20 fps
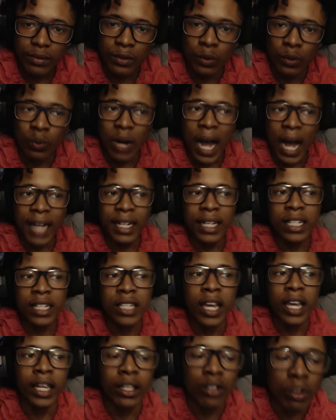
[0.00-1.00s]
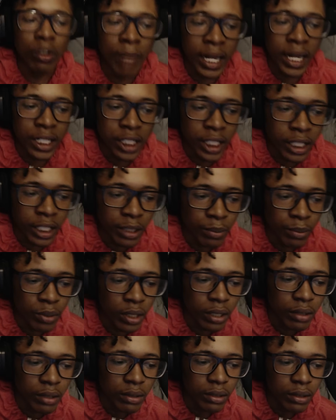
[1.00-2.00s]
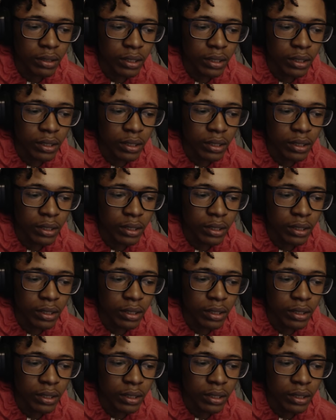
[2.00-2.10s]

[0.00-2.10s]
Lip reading: Why niggas hating on my chair, bro?